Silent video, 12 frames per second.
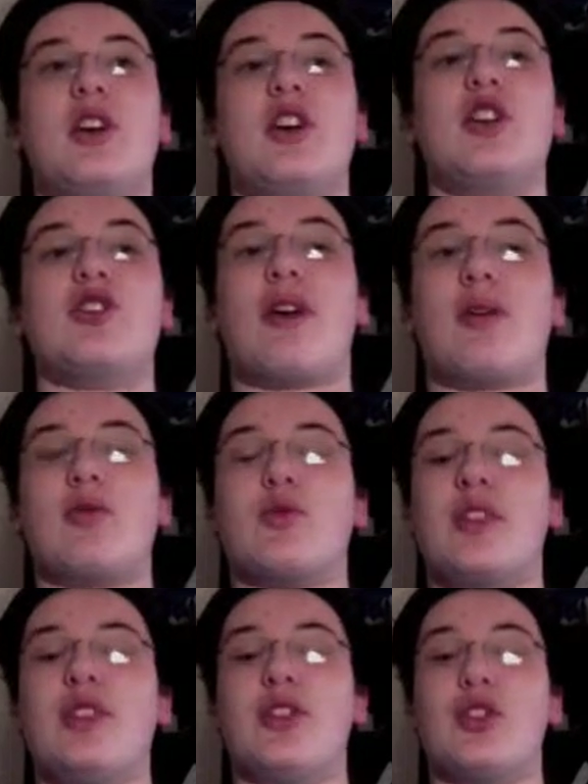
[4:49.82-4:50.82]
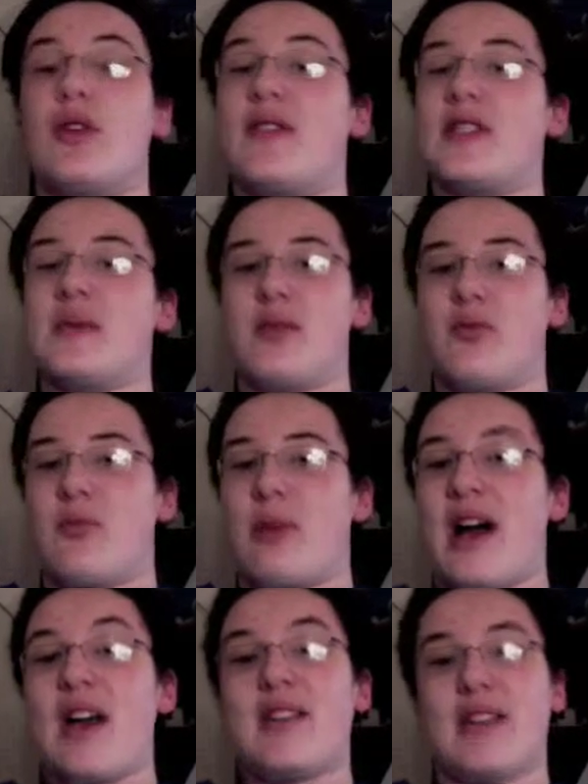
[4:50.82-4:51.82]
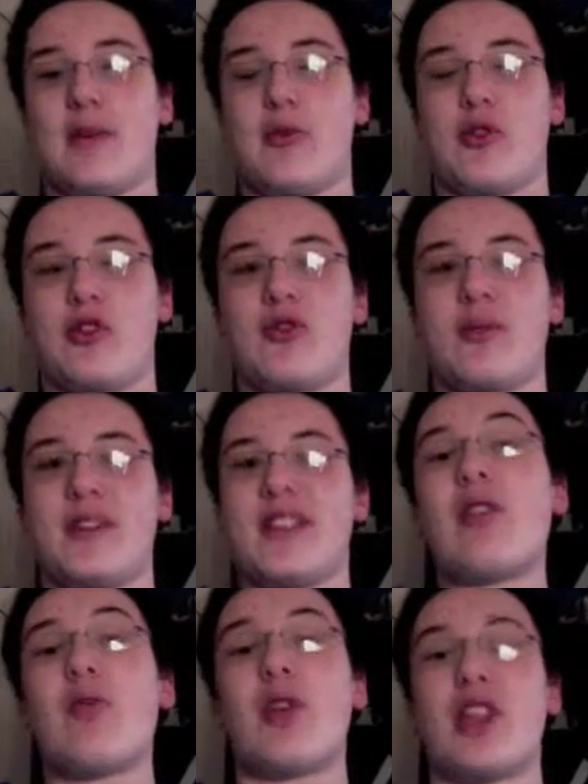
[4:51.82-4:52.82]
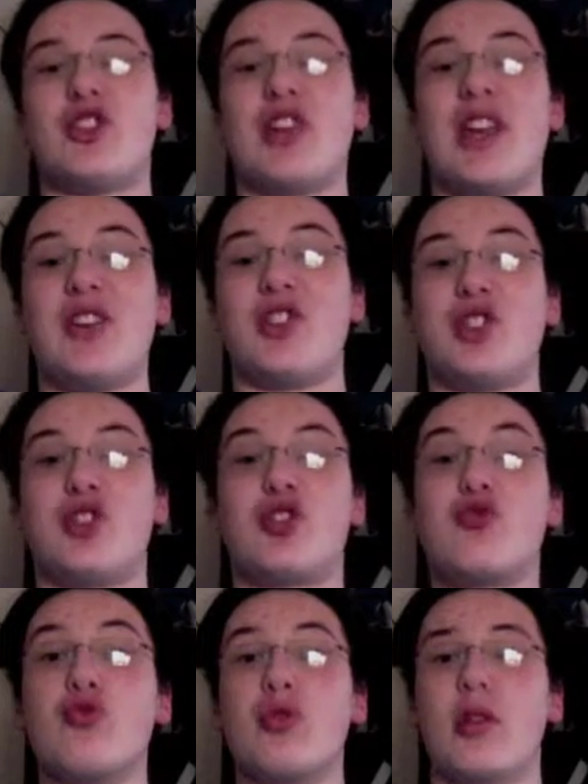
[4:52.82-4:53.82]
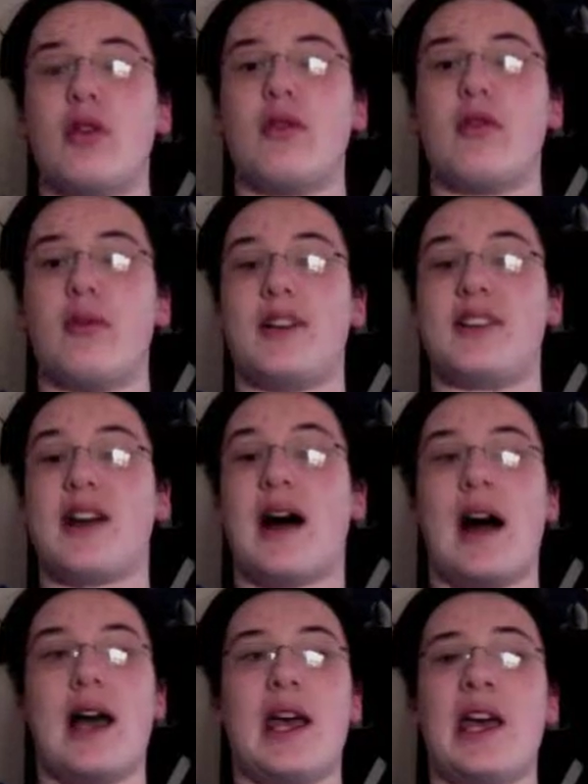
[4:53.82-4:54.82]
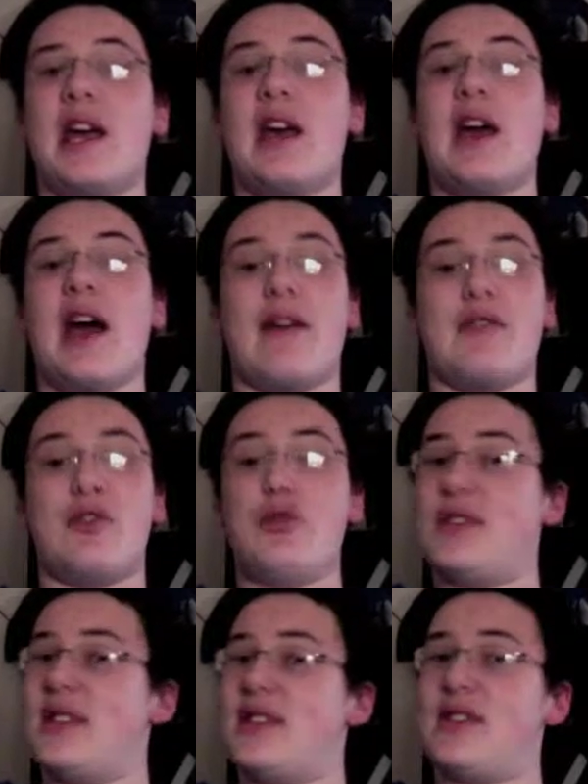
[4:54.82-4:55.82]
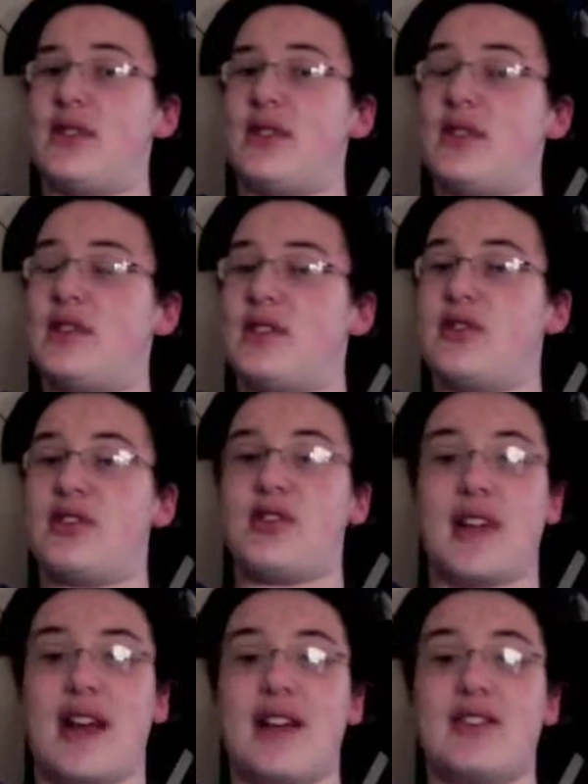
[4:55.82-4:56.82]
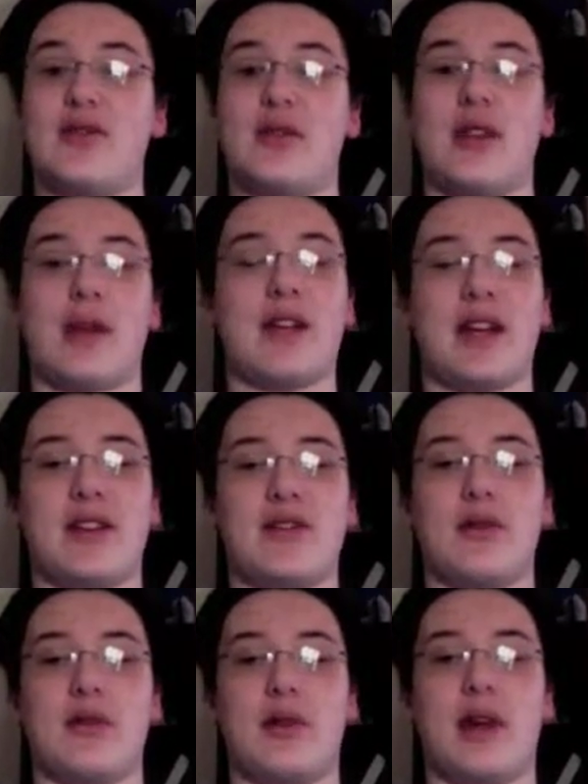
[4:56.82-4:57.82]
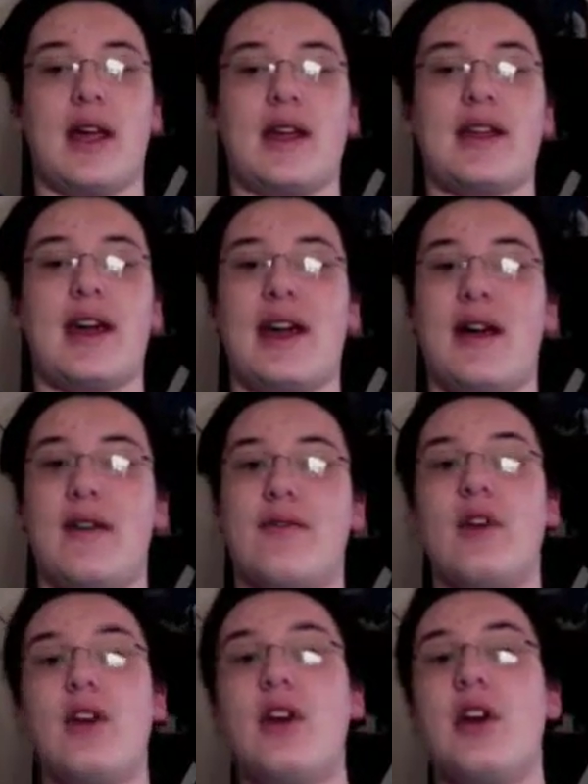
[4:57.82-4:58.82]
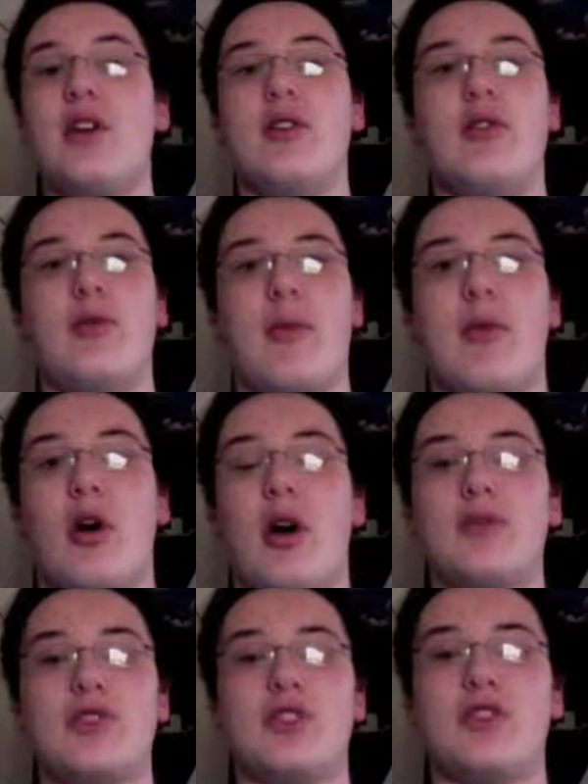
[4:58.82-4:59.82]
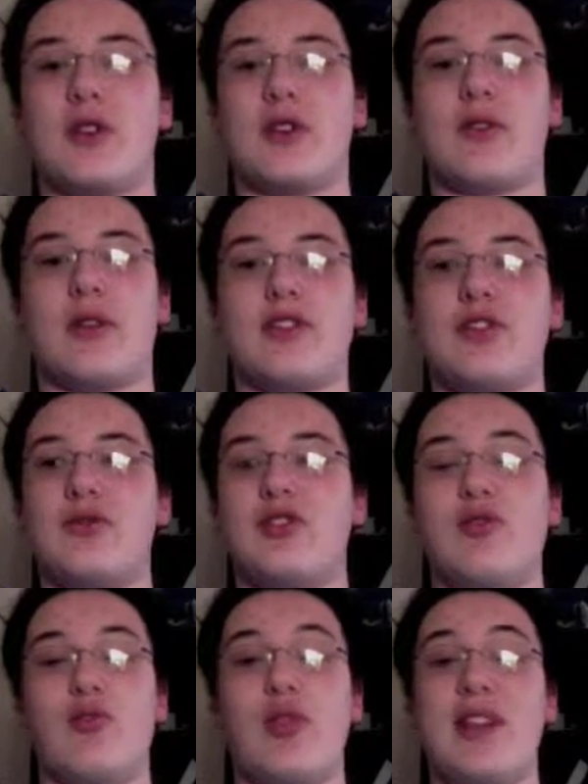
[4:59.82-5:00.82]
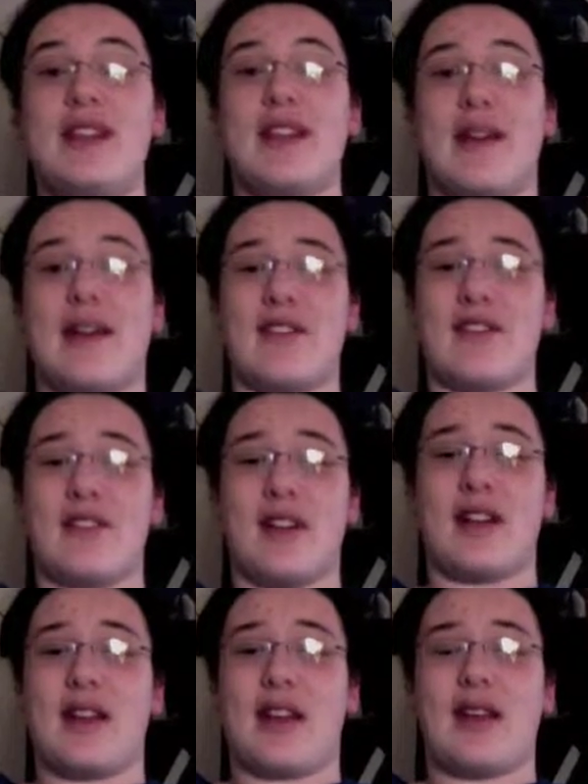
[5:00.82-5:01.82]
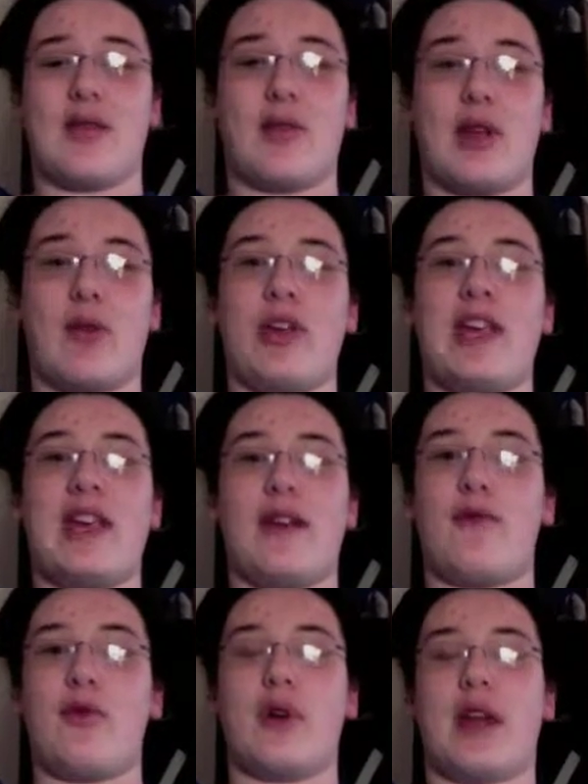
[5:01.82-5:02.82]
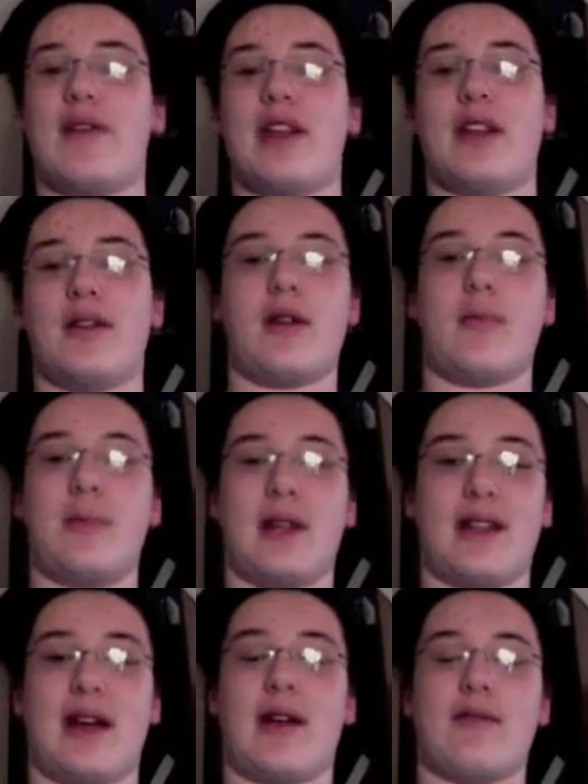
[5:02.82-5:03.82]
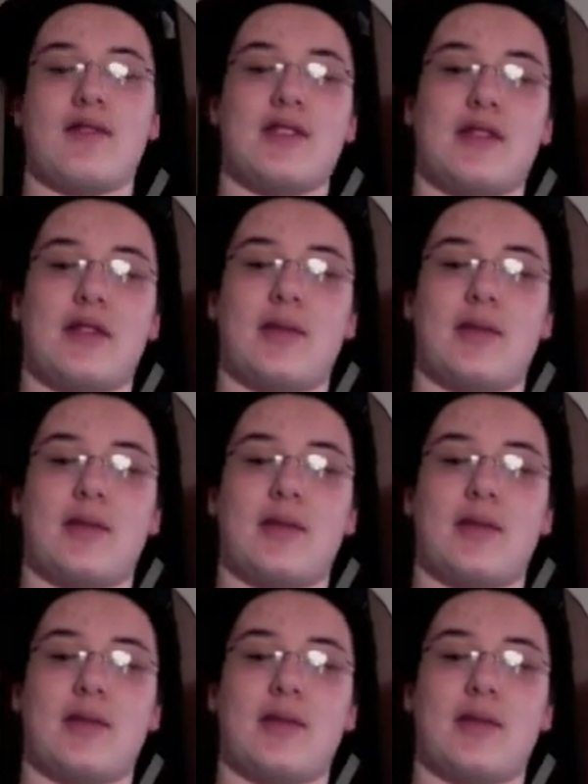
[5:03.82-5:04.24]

So I was really nervous about buying the Airport Extreme because I didn't want to change it and screw it all over because I have two sisters and they're still in high school and I'm in high school and I have You know, my mom, she's running around too. We need to have internet, and we can't afford having internet being down for this long